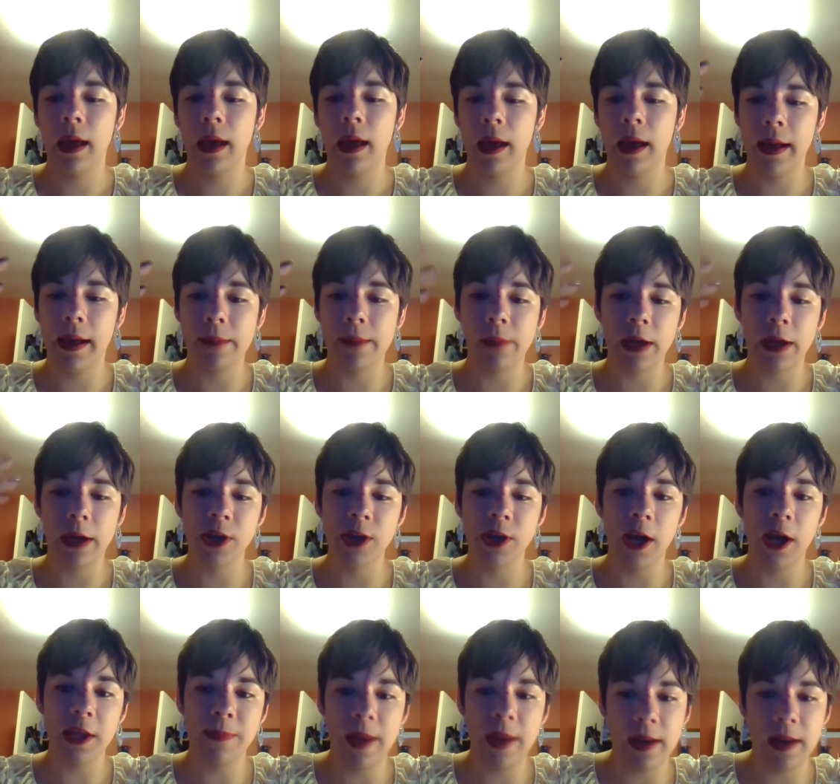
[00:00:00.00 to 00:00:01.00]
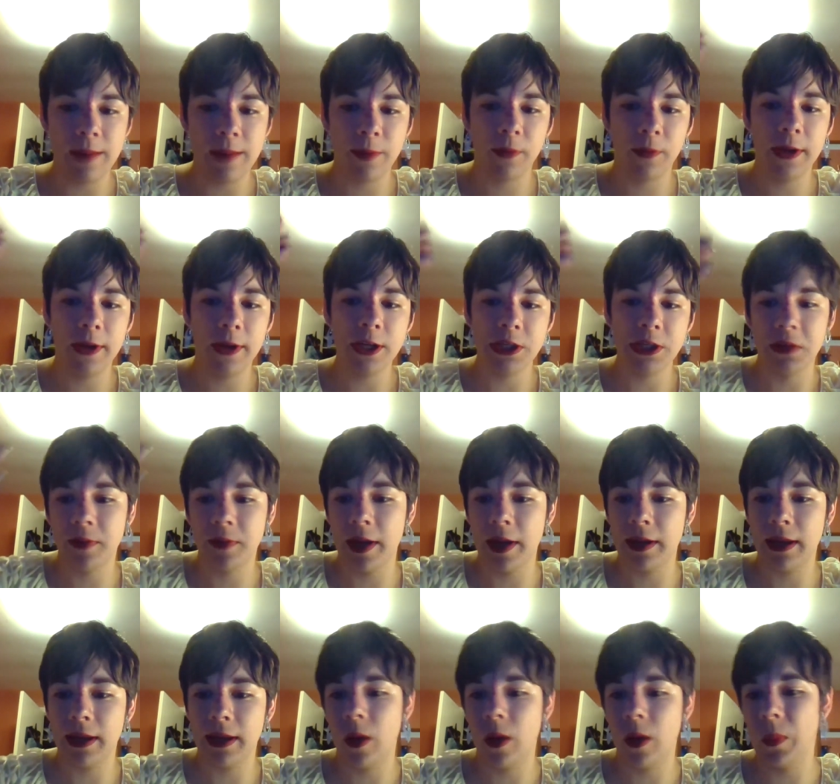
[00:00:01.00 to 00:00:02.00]
undocumented immigration
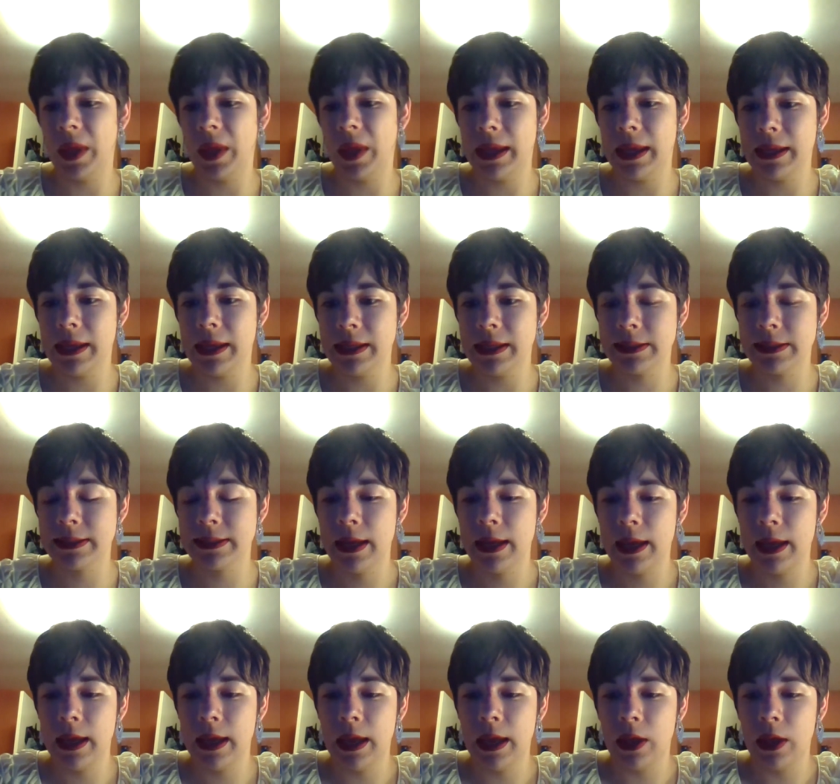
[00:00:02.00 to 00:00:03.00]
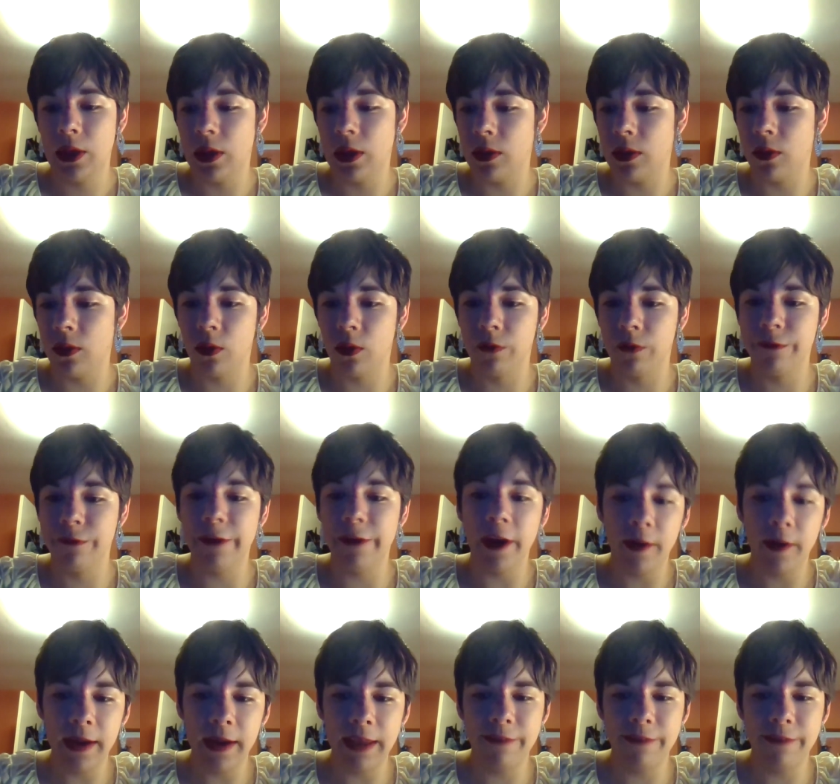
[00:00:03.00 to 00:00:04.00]
right now is
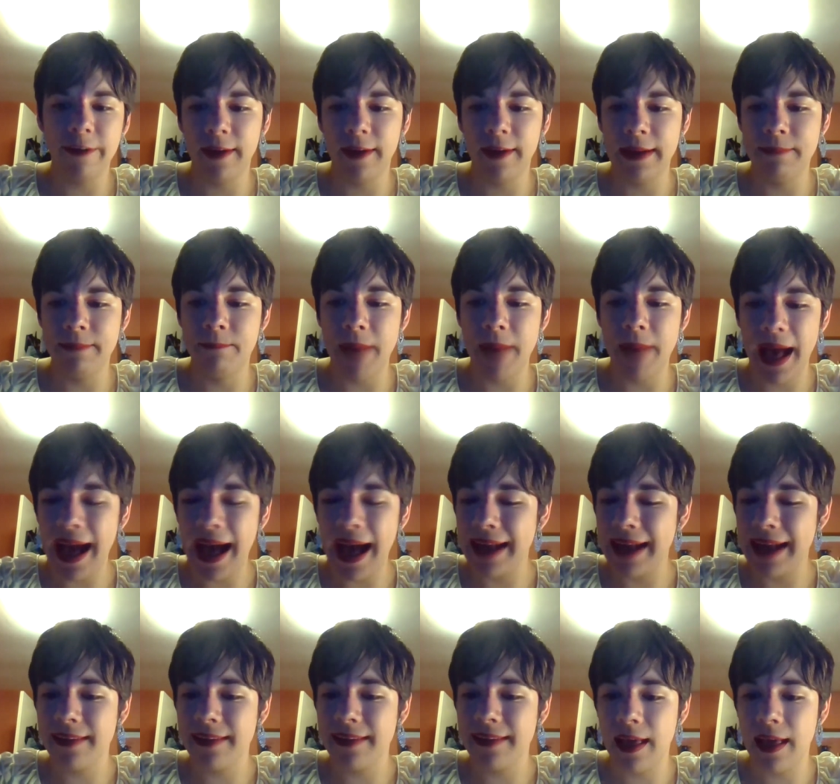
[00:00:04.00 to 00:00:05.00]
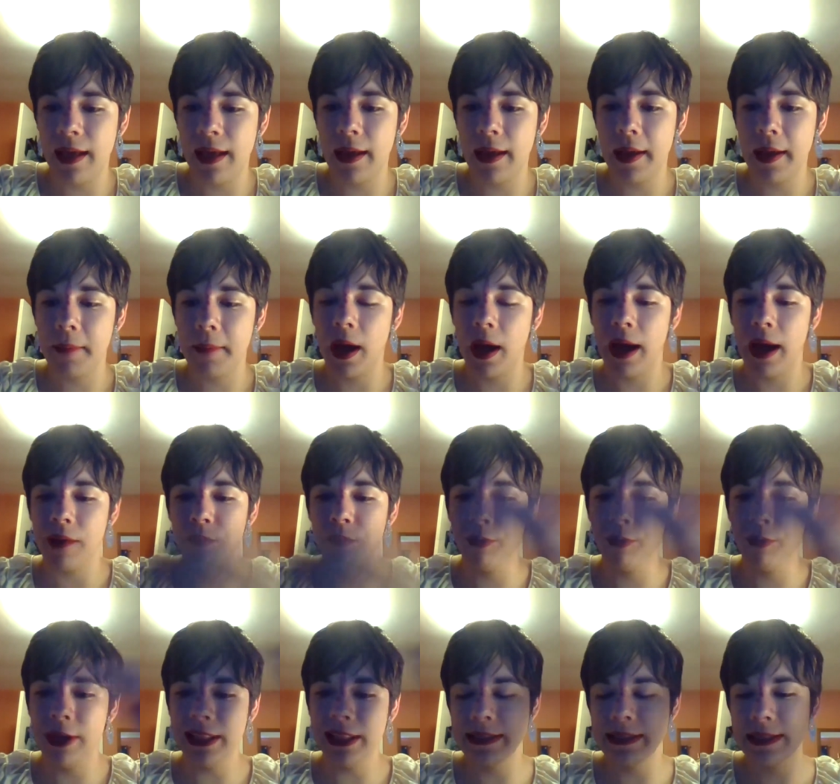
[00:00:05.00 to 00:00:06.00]
very, very bad. I
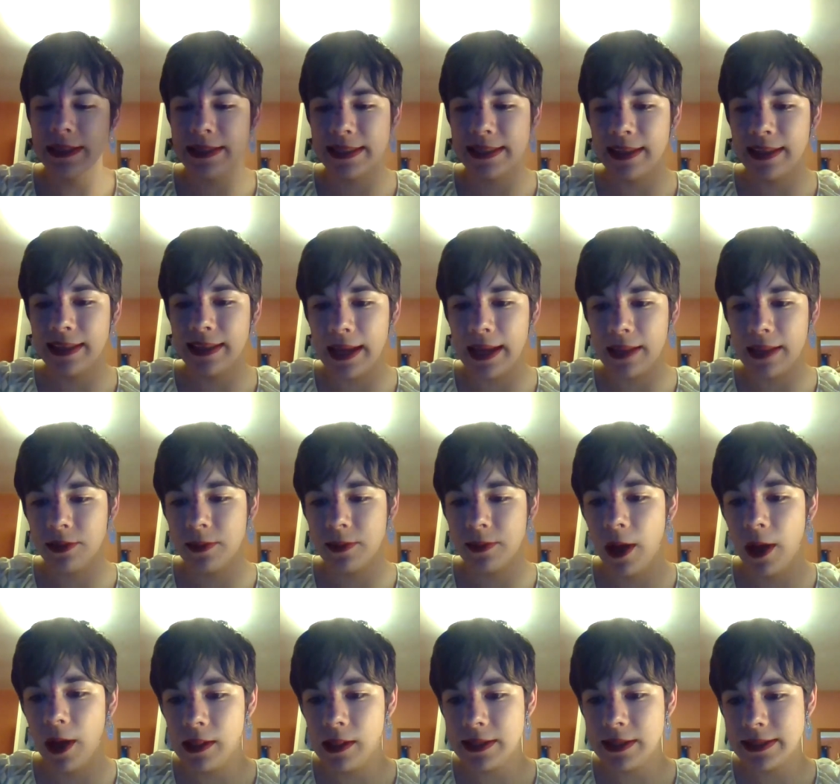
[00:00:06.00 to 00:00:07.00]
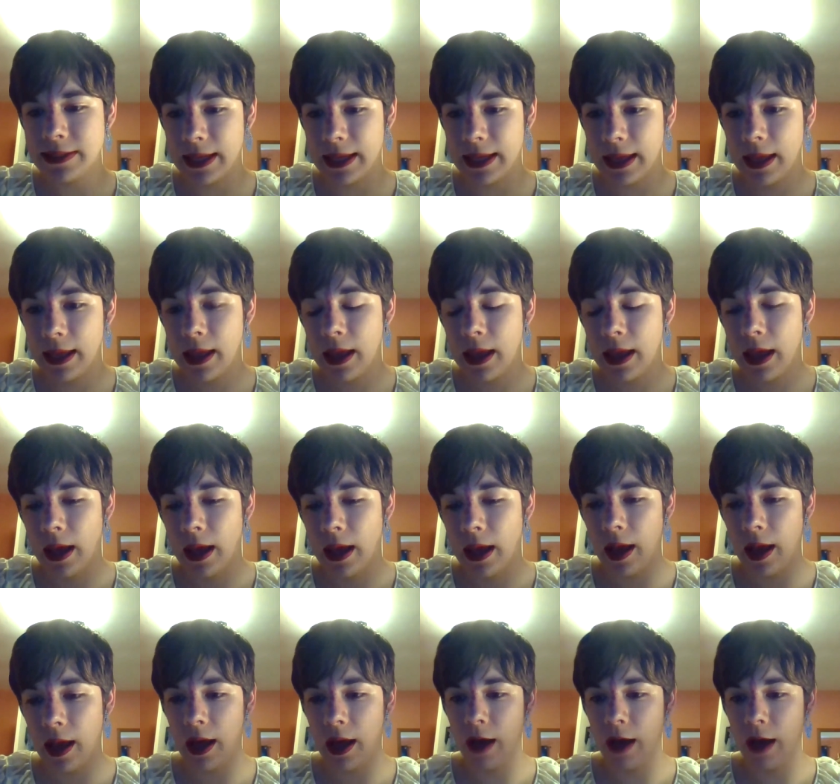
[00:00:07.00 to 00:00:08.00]
really dislike the policy
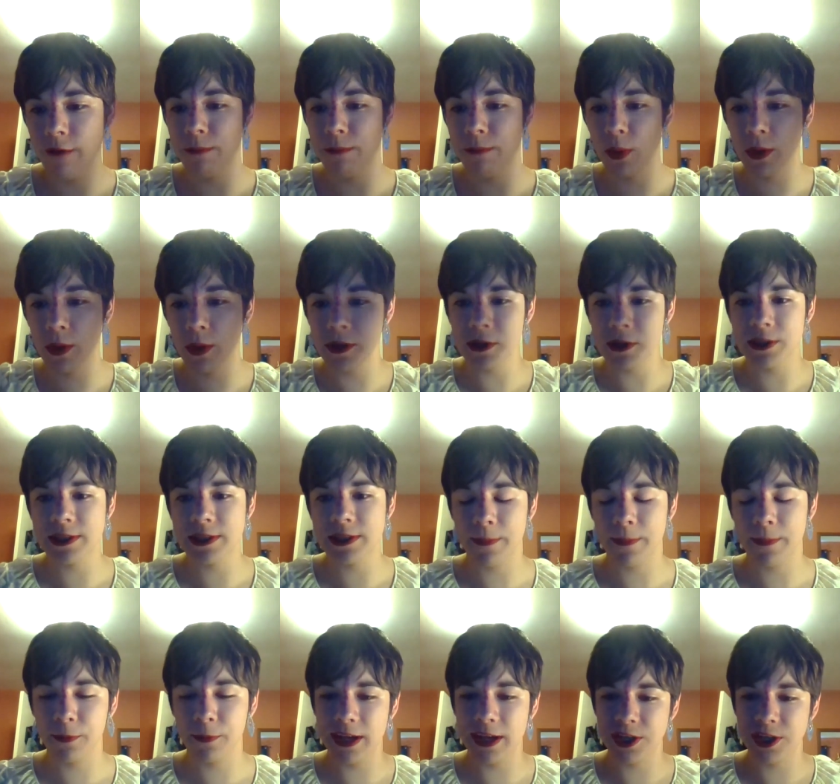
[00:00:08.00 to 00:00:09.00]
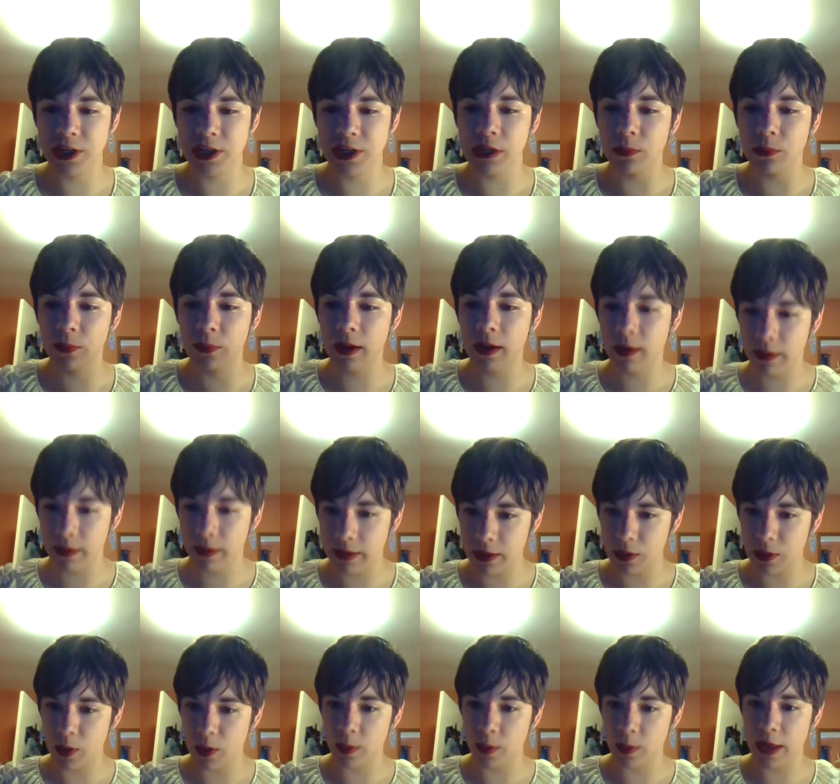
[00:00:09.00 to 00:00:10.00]
of border separation, where
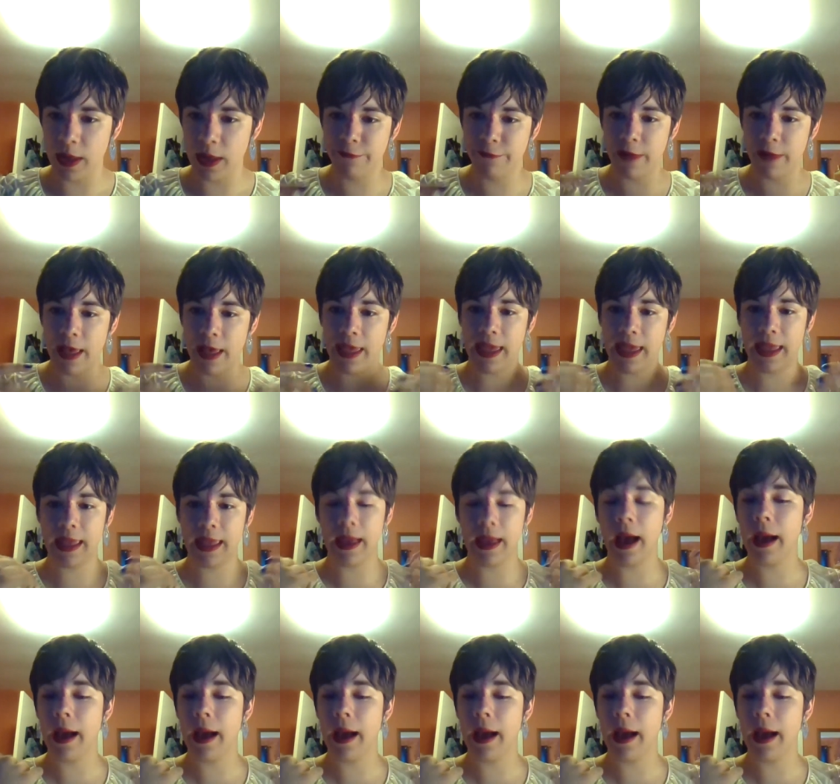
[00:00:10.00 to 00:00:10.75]
if a